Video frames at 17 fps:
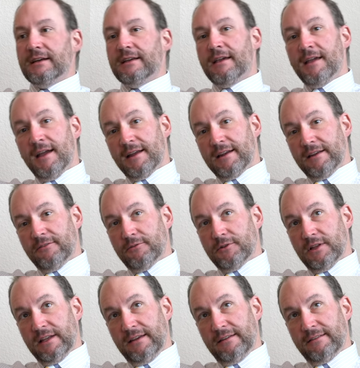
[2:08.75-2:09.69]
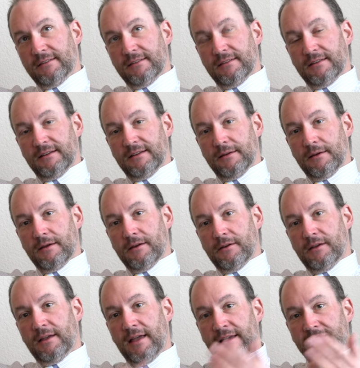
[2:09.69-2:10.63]
Canon released
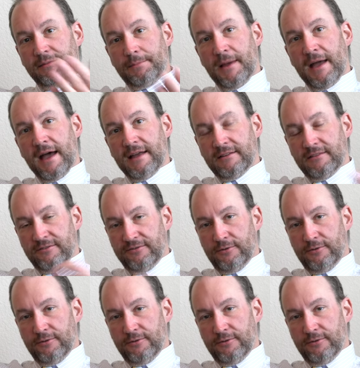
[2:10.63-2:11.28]
uh, has a patent